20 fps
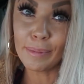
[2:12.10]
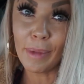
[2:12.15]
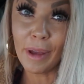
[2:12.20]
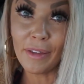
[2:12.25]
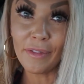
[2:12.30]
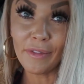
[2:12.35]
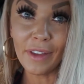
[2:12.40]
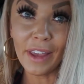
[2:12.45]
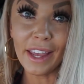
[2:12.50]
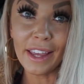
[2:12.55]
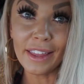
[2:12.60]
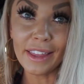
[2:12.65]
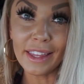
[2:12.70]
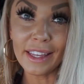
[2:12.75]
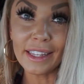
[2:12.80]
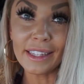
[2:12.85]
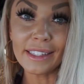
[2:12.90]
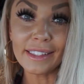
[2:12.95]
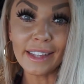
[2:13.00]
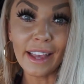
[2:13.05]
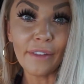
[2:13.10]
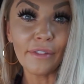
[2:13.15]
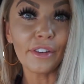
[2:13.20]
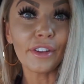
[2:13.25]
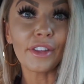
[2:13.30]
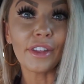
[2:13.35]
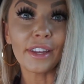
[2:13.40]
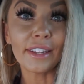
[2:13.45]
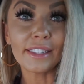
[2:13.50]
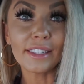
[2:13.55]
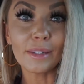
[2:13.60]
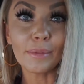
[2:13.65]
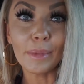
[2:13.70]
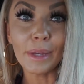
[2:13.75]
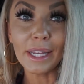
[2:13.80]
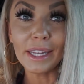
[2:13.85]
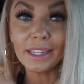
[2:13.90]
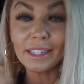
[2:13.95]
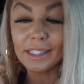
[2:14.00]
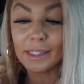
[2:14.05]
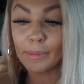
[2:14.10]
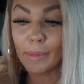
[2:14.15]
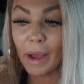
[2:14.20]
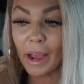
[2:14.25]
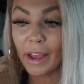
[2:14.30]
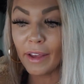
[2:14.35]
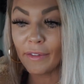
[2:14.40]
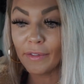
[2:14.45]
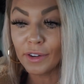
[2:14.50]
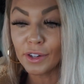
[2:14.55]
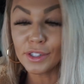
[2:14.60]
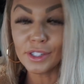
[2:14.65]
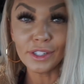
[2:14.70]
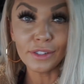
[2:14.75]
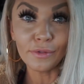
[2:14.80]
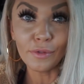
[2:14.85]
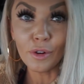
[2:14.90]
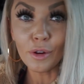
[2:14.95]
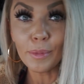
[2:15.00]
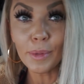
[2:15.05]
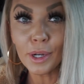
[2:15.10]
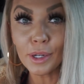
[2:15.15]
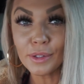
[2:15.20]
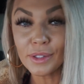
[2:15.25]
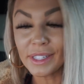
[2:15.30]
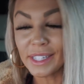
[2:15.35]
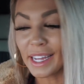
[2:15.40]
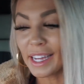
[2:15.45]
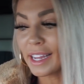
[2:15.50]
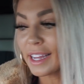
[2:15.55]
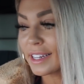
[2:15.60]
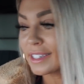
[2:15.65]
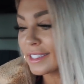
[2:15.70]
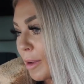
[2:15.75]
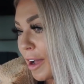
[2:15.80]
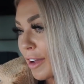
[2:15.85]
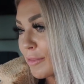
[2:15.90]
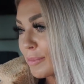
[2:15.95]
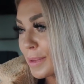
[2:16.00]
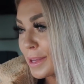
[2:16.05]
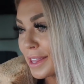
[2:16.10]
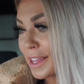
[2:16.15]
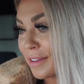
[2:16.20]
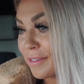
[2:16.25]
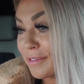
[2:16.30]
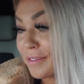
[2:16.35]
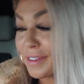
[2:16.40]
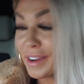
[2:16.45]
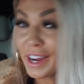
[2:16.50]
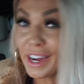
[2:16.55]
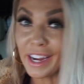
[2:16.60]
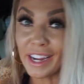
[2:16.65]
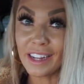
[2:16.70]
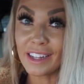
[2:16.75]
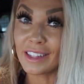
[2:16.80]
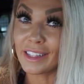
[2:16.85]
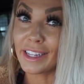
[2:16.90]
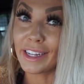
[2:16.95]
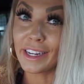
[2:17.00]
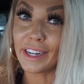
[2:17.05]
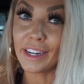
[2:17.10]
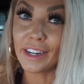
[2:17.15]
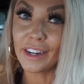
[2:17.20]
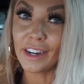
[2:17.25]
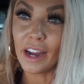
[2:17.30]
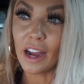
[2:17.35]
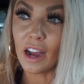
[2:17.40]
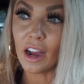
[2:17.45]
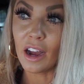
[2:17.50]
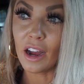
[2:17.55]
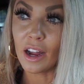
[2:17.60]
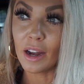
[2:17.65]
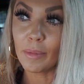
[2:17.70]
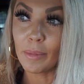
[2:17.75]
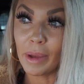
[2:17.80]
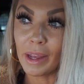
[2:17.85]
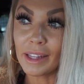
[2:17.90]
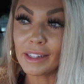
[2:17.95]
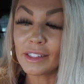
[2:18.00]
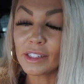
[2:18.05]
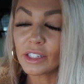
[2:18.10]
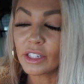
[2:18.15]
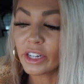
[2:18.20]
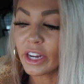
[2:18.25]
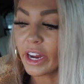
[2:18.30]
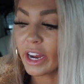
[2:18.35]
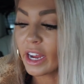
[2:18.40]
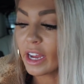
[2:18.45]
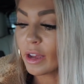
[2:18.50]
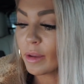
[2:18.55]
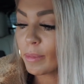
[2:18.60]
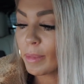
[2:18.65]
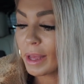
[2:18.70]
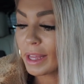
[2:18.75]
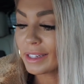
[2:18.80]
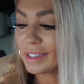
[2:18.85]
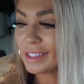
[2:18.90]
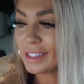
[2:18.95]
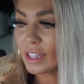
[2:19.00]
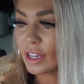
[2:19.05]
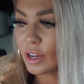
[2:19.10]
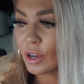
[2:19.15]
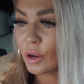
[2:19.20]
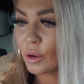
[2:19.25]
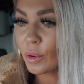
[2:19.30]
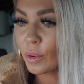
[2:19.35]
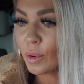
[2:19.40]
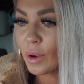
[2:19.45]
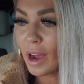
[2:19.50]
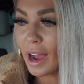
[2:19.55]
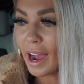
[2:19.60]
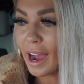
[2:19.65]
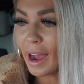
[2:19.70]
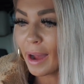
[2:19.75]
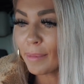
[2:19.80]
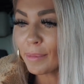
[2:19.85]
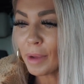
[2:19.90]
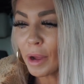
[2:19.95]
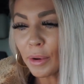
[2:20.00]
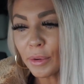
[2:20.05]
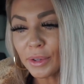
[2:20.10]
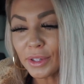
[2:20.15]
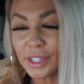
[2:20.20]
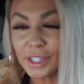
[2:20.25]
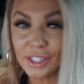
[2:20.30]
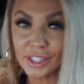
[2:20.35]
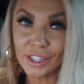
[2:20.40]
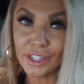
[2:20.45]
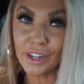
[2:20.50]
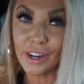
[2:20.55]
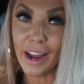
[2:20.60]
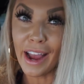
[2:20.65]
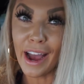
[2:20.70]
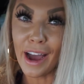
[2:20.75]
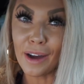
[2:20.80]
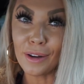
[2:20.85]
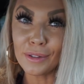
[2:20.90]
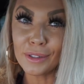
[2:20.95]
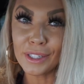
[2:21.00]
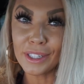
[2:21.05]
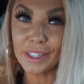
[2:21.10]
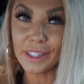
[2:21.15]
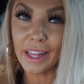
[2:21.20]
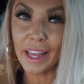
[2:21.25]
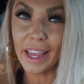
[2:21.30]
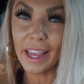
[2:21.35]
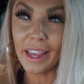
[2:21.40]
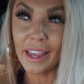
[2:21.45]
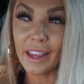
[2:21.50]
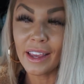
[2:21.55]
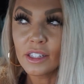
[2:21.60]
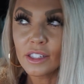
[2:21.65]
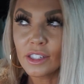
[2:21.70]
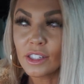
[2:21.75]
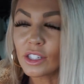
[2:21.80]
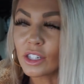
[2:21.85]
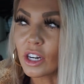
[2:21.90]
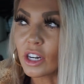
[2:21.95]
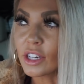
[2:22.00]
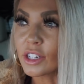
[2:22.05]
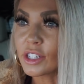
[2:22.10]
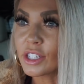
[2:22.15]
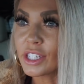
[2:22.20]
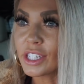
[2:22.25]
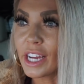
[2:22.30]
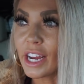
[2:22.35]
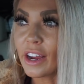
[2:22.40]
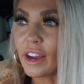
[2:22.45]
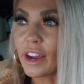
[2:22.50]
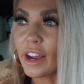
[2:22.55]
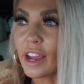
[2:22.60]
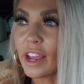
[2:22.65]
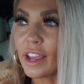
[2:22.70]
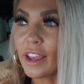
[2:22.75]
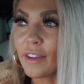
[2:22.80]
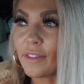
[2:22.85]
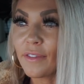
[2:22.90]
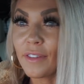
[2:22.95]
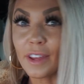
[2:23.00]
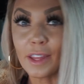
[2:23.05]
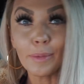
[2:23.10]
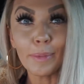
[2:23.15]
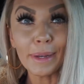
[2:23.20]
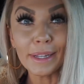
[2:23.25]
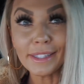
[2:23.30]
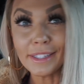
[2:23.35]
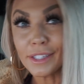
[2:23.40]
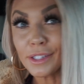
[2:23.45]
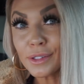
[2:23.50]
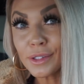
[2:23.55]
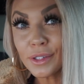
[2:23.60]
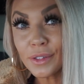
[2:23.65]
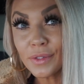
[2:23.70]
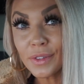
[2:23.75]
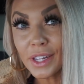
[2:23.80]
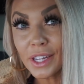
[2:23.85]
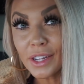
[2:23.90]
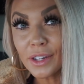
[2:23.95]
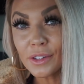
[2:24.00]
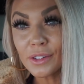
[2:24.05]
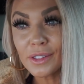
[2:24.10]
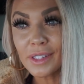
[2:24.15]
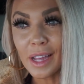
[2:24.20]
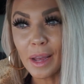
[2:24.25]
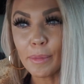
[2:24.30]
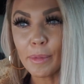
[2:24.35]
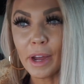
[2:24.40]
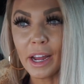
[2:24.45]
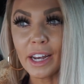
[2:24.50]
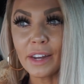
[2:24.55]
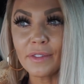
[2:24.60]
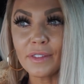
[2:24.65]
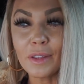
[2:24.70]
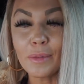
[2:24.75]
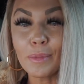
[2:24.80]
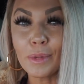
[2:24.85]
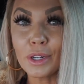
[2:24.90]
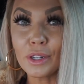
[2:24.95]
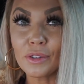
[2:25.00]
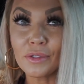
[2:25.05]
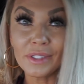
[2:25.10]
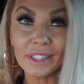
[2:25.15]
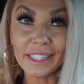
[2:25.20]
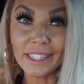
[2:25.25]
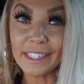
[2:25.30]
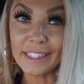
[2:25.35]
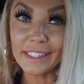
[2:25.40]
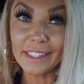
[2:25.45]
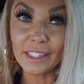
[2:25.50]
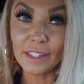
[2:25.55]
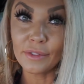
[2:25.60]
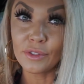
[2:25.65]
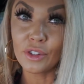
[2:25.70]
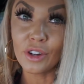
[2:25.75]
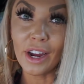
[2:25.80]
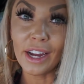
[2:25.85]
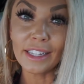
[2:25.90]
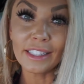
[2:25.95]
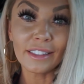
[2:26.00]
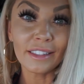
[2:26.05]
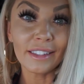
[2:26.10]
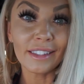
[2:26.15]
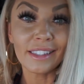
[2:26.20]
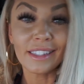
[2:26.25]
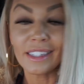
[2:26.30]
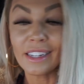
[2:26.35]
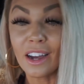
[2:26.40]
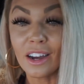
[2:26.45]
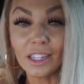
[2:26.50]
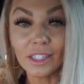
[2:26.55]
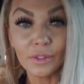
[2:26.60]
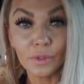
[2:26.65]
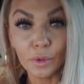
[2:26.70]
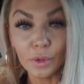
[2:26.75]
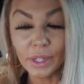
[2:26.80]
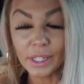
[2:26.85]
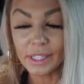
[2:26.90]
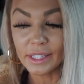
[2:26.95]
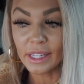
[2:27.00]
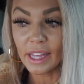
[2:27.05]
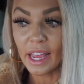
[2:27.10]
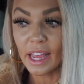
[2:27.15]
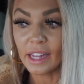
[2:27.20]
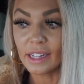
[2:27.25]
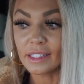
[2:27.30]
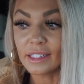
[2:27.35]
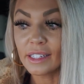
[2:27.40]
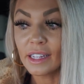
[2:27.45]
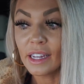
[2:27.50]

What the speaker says: my faith is everything to me. It is my first and foremost, and I've made that very clear on my Instagram, and so I'm not really sure how to like start sharing faith-based YouTube videos. I'm kind of in the middle of a season of trying to listen to God's voice and